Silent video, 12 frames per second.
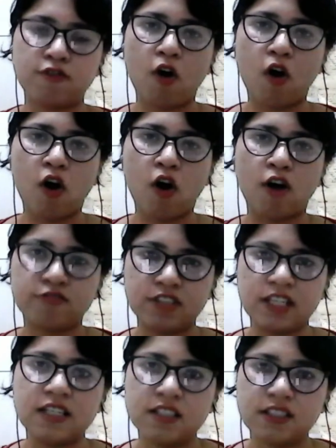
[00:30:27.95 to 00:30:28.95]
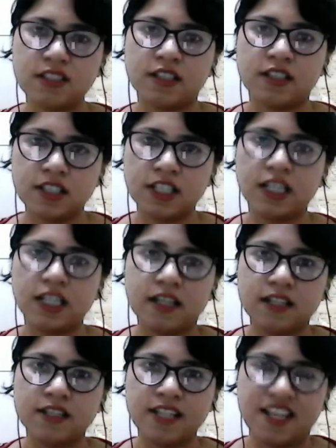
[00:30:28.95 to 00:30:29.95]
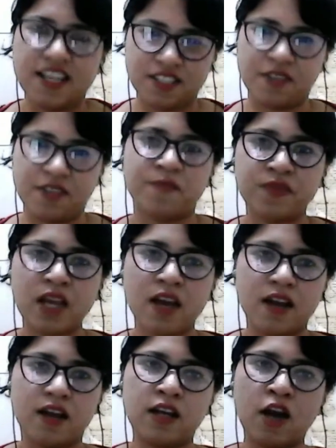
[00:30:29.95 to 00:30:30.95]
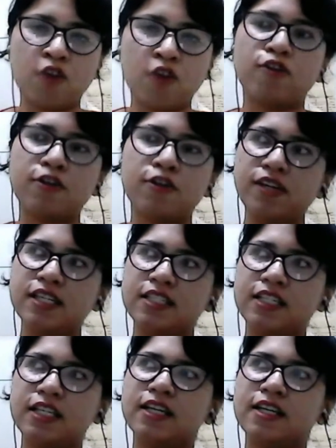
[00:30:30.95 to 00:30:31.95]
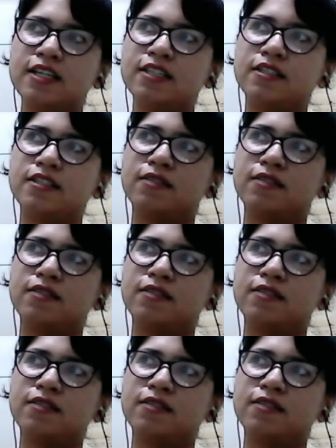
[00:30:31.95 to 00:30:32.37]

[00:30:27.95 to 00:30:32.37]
of these 30 days. Now, what we see is